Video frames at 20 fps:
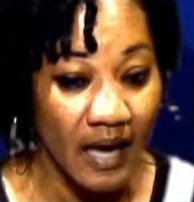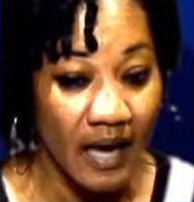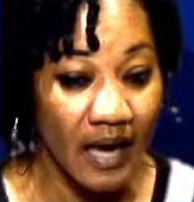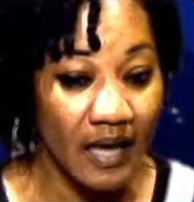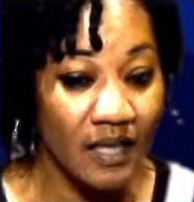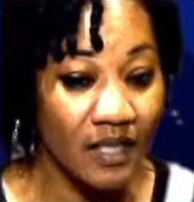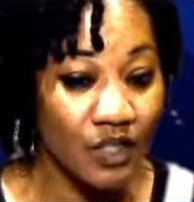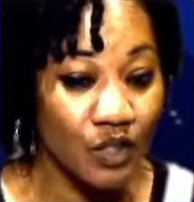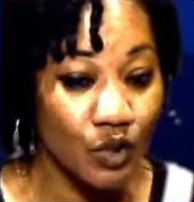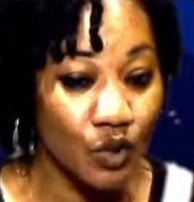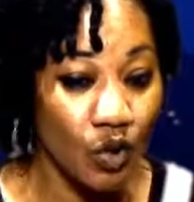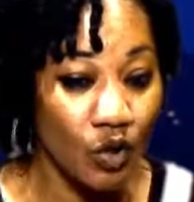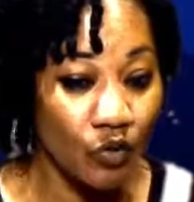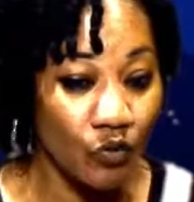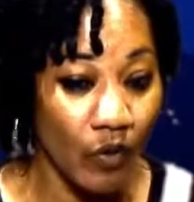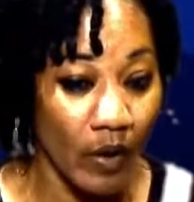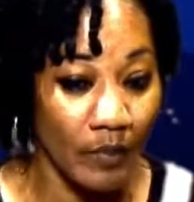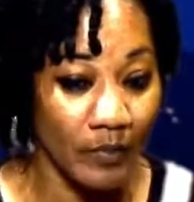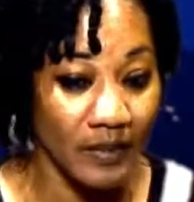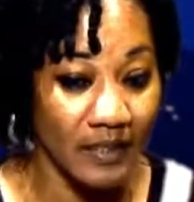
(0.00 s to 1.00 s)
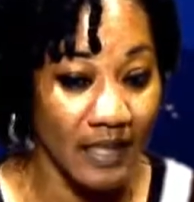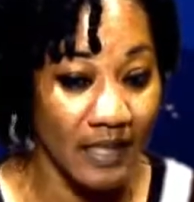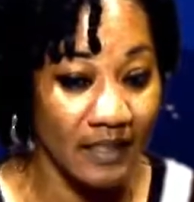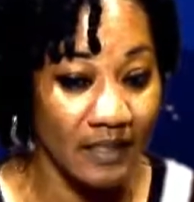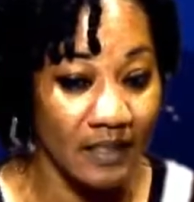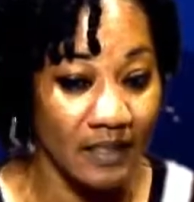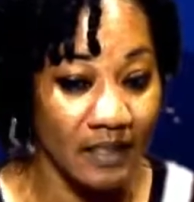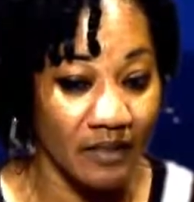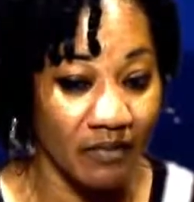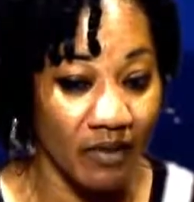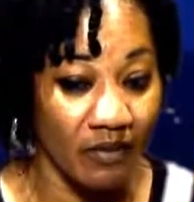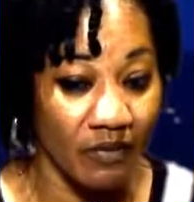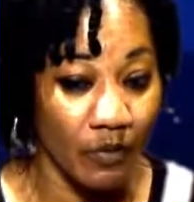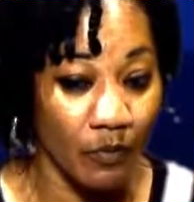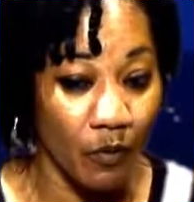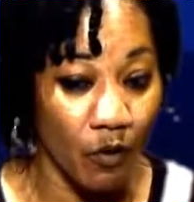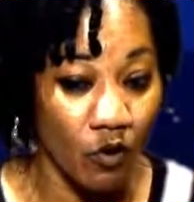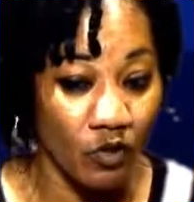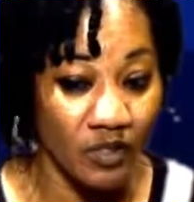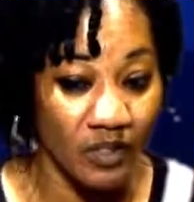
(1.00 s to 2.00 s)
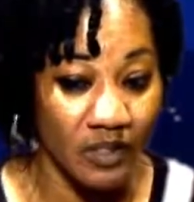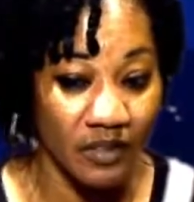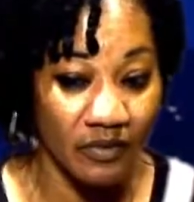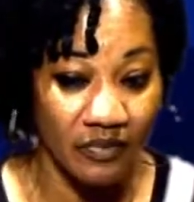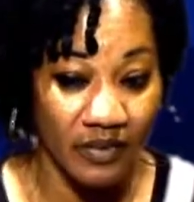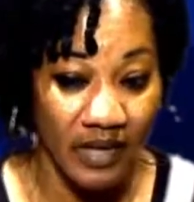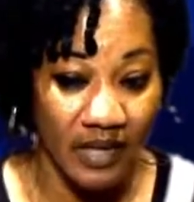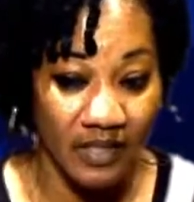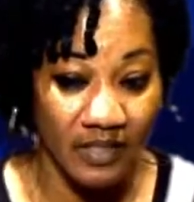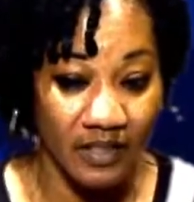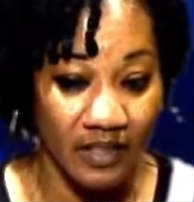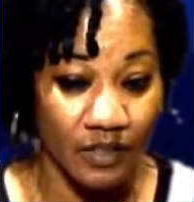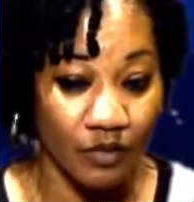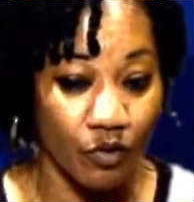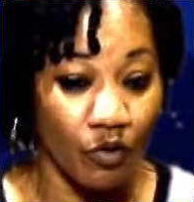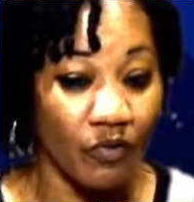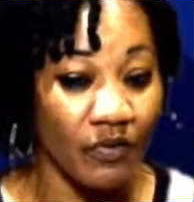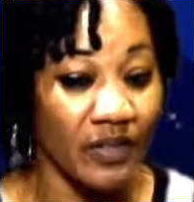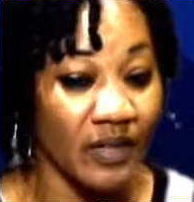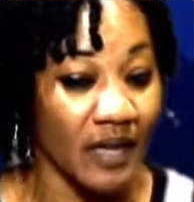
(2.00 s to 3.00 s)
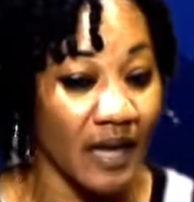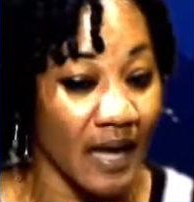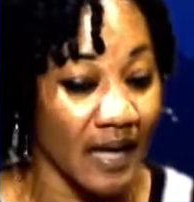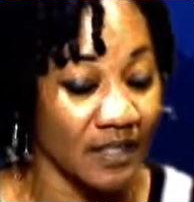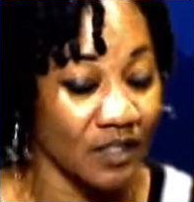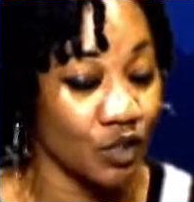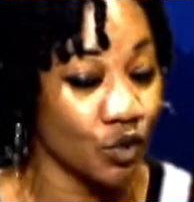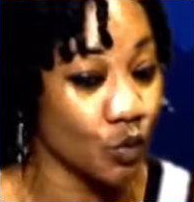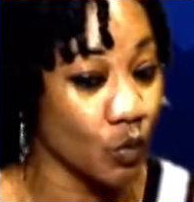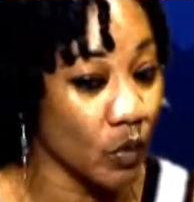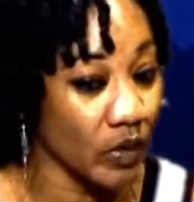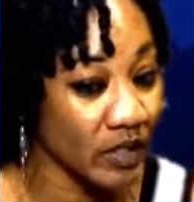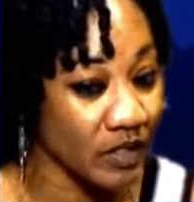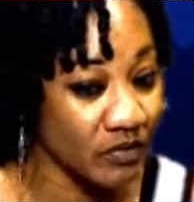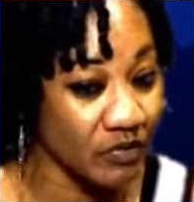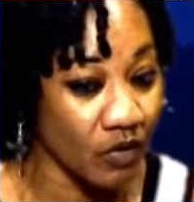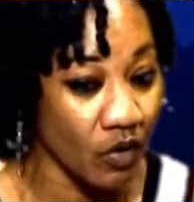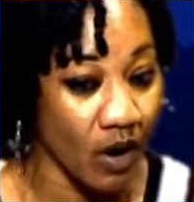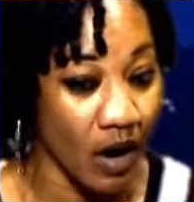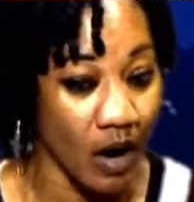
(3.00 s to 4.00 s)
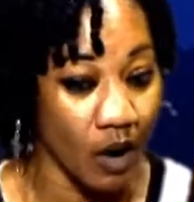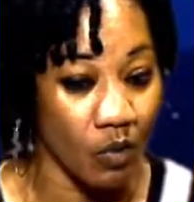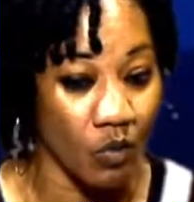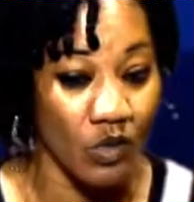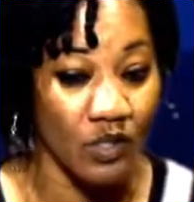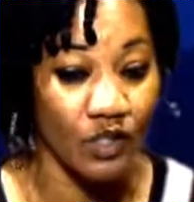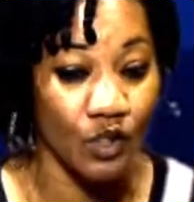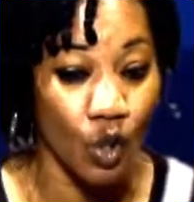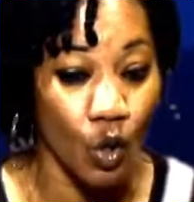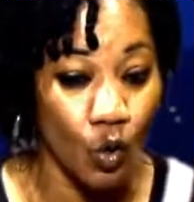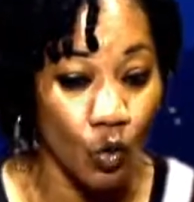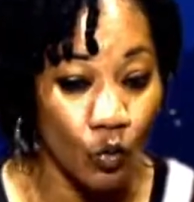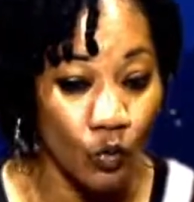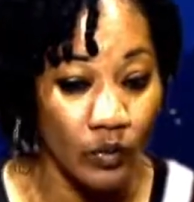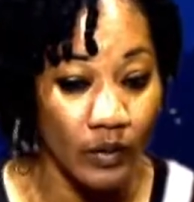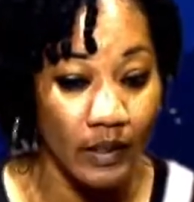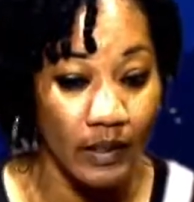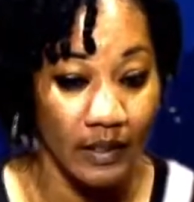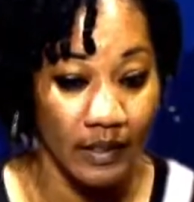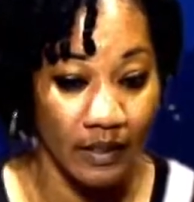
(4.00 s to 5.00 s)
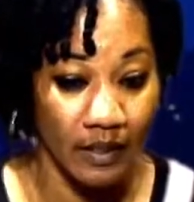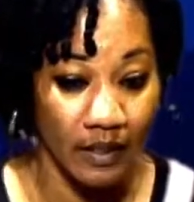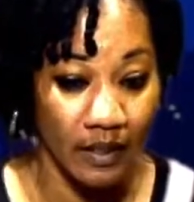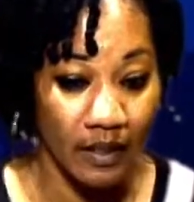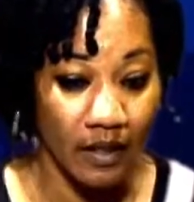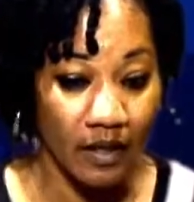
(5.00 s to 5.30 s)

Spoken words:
and is not representative of the positive cases over the last 24 hours only.